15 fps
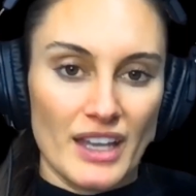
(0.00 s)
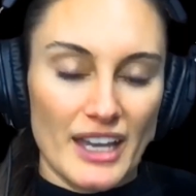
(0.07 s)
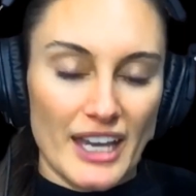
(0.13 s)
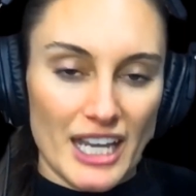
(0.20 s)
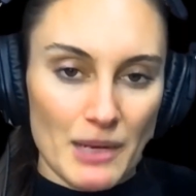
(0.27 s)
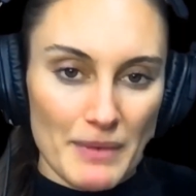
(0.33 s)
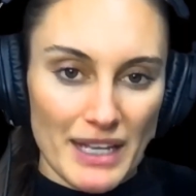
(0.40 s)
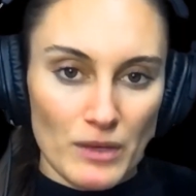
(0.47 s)

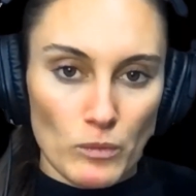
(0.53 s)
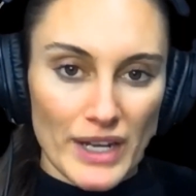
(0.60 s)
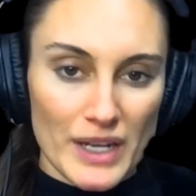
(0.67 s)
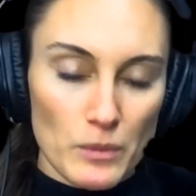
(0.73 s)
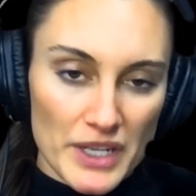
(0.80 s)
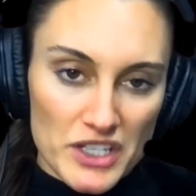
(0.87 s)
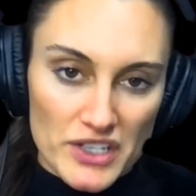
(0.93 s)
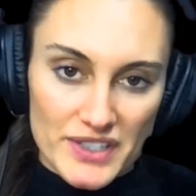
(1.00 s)
And I mean,
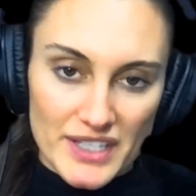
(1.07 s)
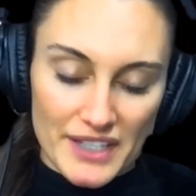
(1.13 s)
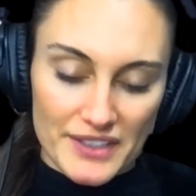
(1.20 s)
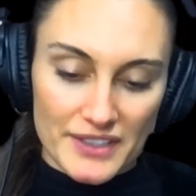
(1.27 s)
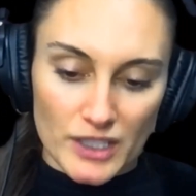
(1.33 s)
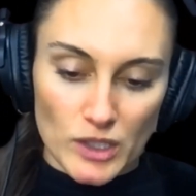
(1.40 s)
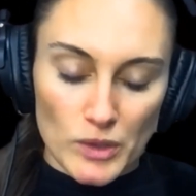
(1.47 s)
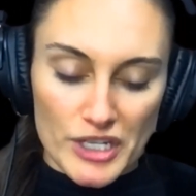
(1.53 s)
we just
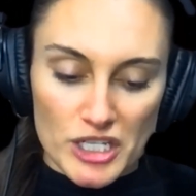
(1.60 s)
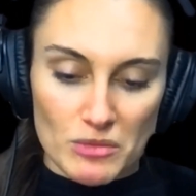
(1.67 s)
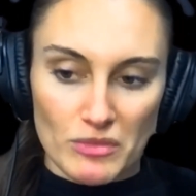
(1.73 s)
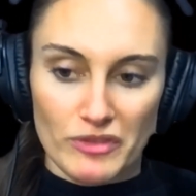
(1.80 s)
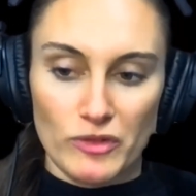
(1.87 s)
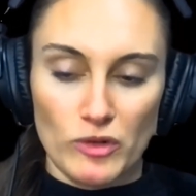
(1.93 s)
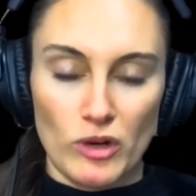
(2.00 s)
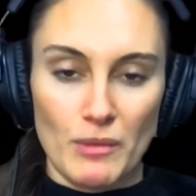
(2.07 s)
answered a question
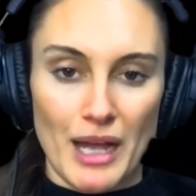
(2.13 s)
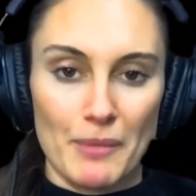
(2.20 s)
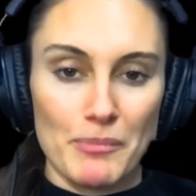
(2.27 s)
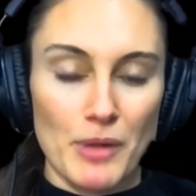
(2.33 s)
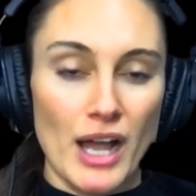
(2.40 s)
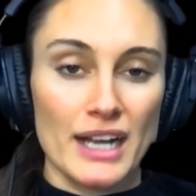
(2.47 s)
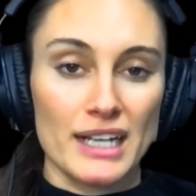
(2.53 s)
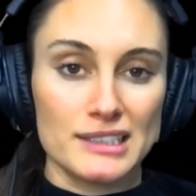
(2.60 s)
before about
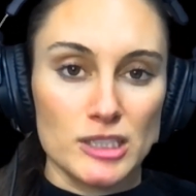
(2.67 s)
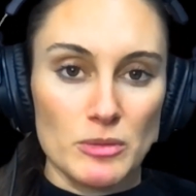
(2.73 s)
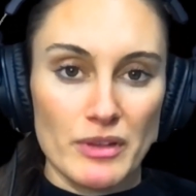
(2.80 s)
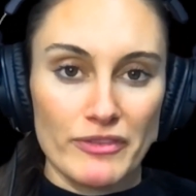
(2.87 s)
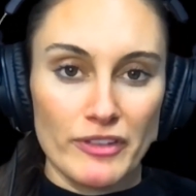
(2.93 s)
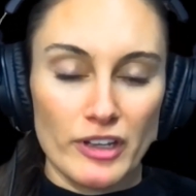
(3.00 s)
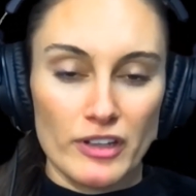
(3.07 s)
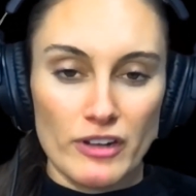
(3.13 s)
buying a little bit
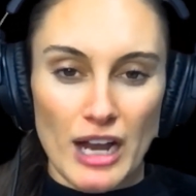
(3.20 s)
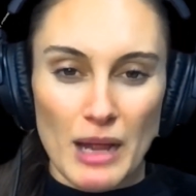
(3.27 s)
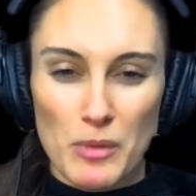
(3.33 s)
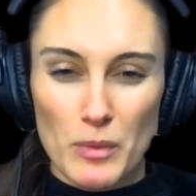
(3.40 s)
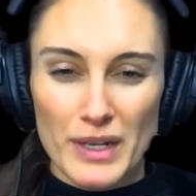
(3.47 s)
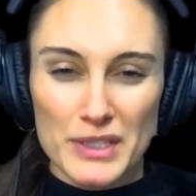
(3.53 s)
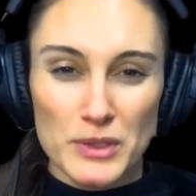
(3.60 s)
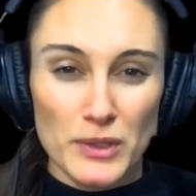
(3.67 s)
further out, but
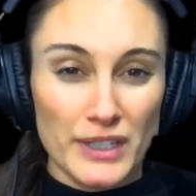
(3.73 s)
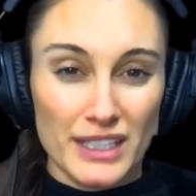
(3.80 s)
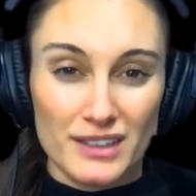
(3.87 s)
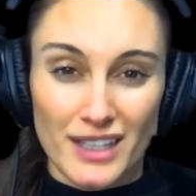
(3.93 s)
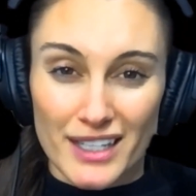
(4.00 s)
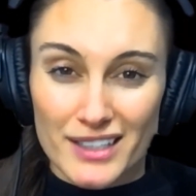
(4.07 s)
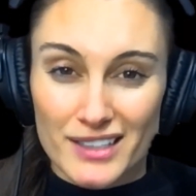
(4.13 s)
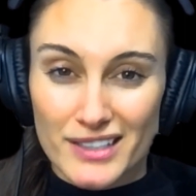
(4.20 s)
we're talking
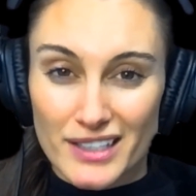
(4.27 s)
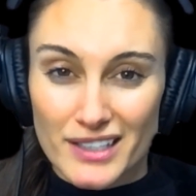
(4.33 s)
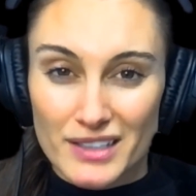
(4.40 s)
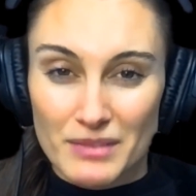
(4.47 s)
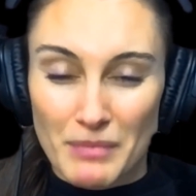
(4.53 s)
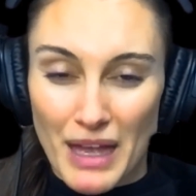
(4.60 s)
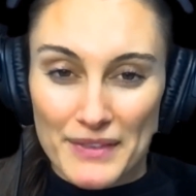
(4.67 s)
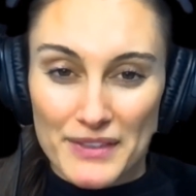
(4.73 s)
like 6
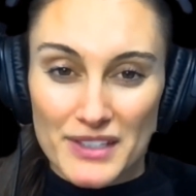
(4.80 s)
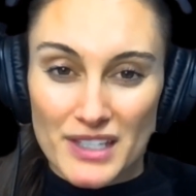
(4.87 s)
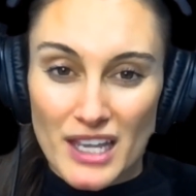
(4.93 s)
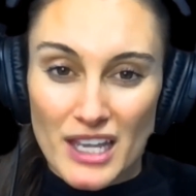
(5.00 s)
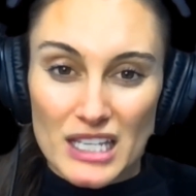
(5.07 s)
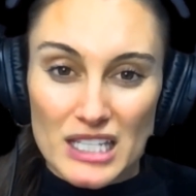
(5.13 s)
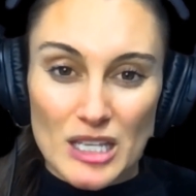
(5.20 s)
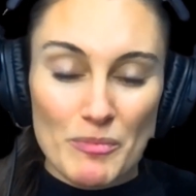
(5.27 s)
months.
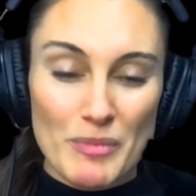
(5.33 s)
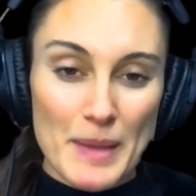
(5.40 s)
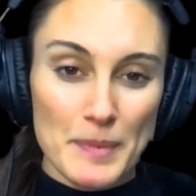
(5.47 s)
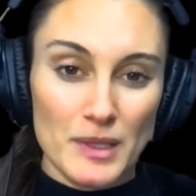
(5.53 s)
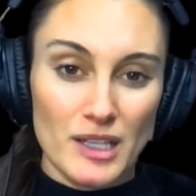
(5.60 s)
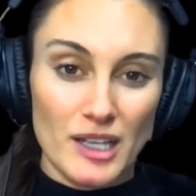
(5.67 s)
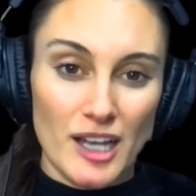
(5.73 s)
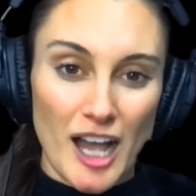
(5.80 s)
Some
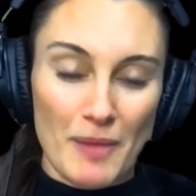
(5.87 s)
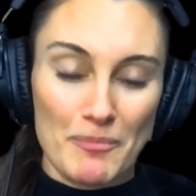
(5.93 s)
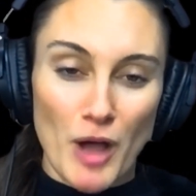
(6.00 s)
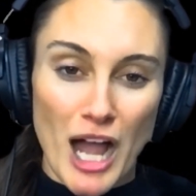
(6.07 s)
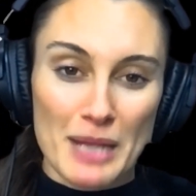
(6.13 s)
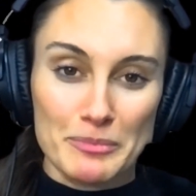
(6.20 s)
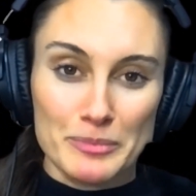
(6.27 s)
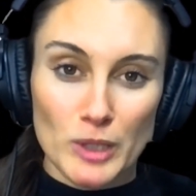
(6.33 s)
people are
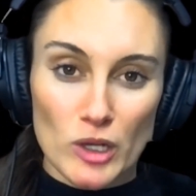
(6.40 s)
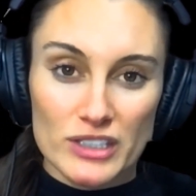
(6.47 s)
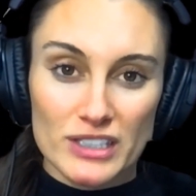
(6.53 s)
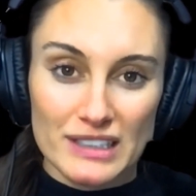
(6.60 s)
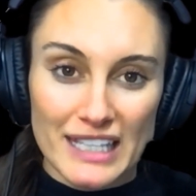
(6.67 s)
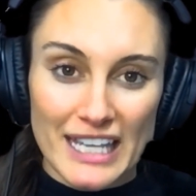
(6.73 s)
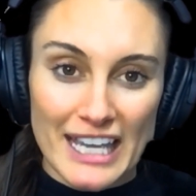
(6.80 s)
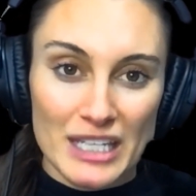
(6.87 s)
buying blocks
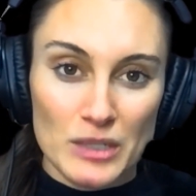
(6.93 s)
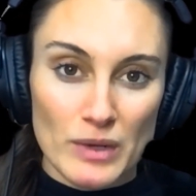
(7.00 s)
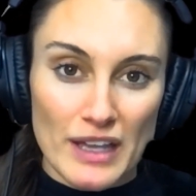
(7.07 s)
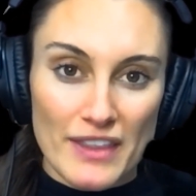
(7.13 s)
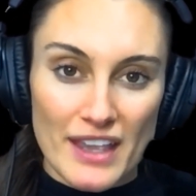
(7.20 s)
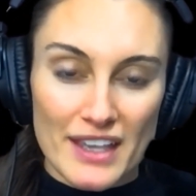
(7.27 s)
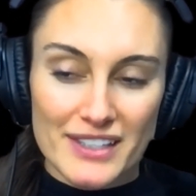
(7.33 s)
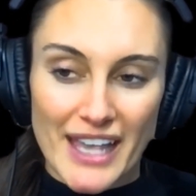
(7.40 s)
of land where
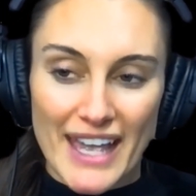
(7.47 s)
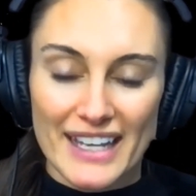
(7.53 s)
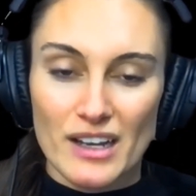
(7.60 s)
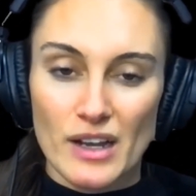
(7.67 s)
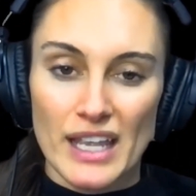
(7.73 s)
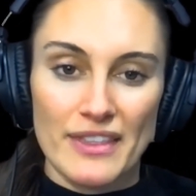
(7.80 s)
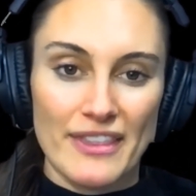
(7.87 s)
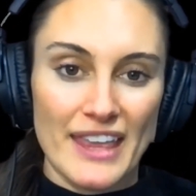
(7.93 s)
they're
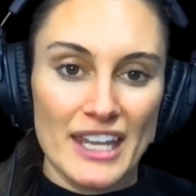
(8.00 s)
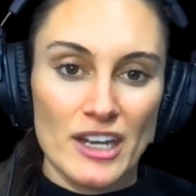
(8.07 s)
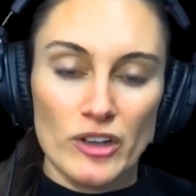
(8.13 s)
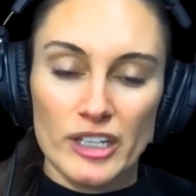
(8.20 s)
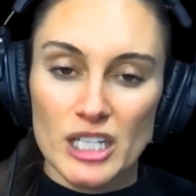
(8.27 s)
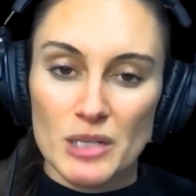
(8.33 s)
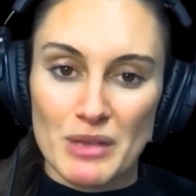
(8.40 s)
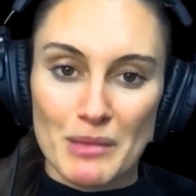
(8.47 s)
saying they're not
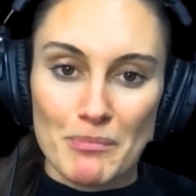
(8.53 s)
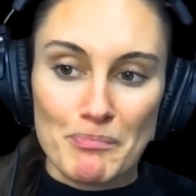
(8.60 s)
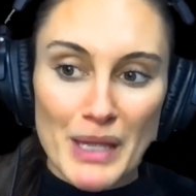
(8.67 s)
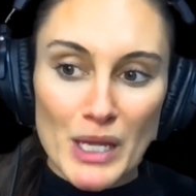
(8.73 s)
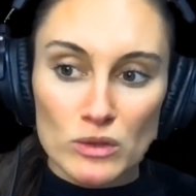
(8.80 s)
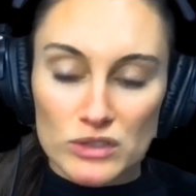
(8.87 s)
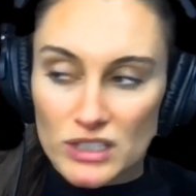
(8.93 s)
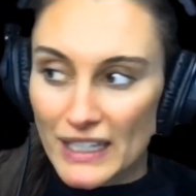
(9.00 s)
going to be
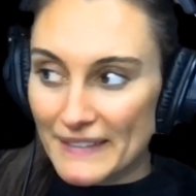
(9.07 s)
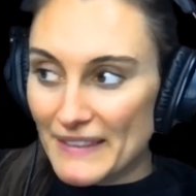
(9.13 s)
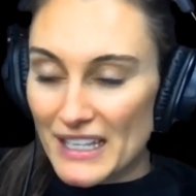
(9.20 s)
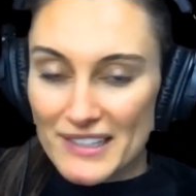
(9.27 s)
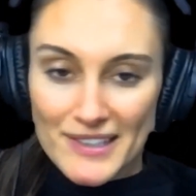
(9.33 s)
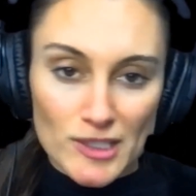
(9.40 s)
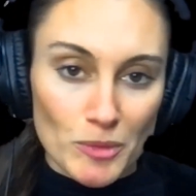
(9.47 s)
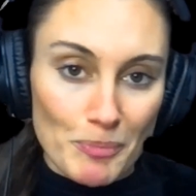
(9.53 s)
built, like they're
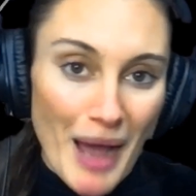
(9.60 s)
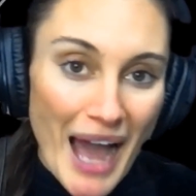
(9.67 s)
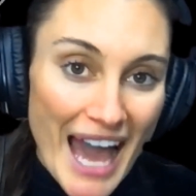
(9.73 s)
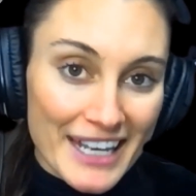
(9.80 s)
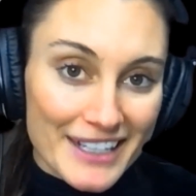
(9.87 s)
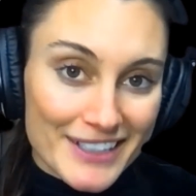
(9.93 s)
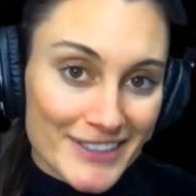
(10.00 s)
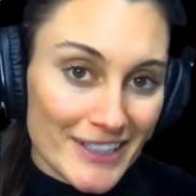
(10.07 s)
still
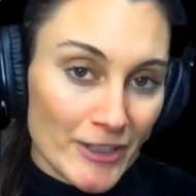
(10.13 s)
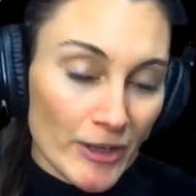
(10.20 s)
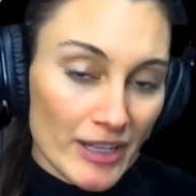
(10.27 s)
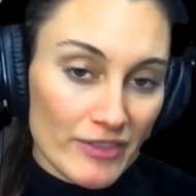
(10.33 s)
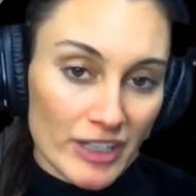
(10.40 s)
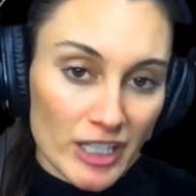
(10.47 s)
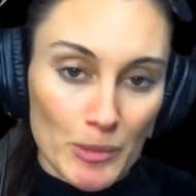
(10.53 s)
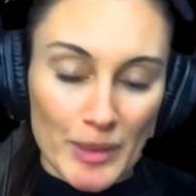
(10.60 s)
paddocks. They're not
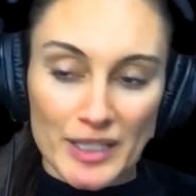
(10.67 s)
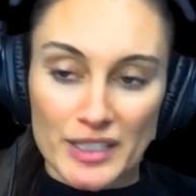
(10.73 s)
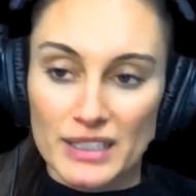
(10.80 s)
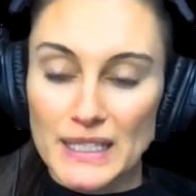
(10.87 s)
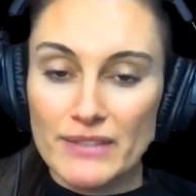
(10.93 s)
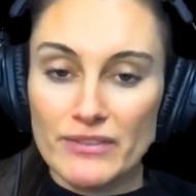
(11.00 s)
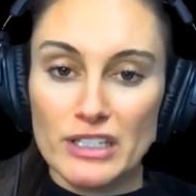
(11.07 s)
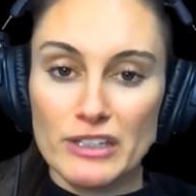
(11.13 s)
even going to be
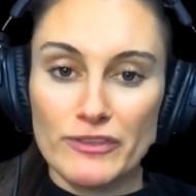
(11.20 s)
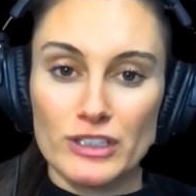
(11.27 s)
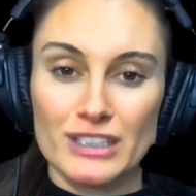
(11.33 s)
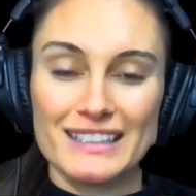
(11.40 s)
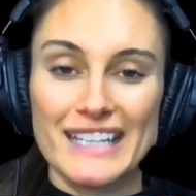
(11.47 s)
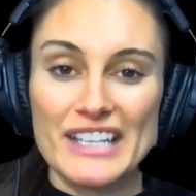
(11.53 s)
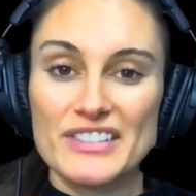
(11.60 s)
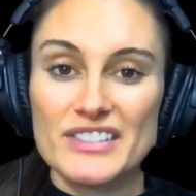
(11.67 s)
delivered for at
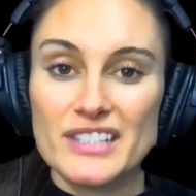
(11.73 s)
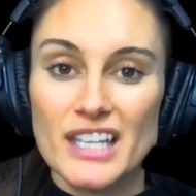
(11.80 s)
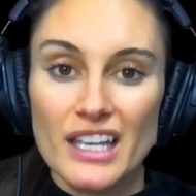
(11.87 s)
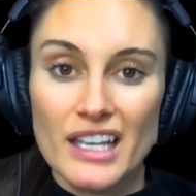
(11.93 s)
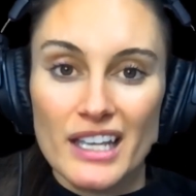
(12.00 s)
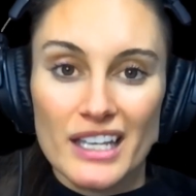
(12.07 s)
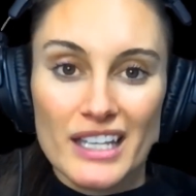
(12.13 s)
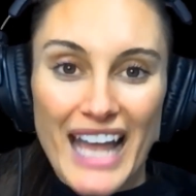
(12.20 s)
least
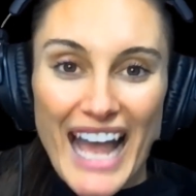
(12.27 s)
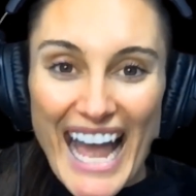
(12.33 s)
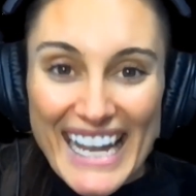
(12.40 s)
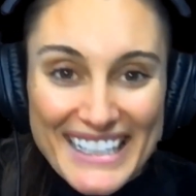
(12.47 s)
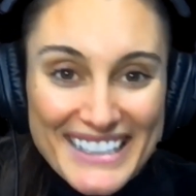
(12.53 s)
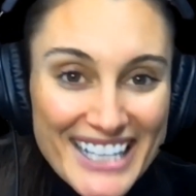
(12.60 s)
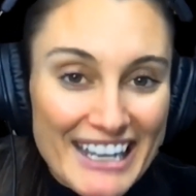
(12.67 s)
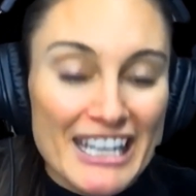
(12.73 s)

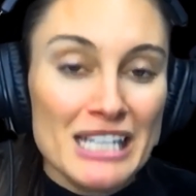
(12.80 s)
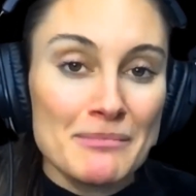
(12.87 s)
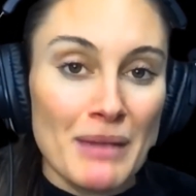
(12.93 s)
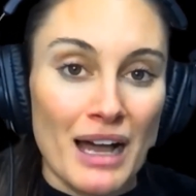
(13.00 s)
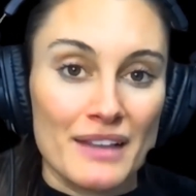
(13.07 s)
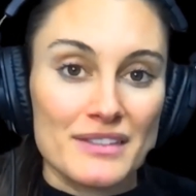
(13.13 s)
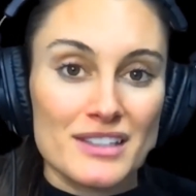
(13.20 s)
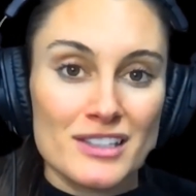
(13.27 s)
18
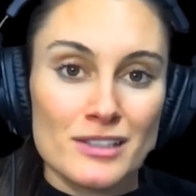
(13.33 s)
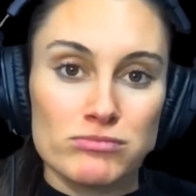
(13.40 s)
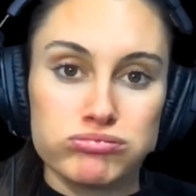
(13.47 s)
months.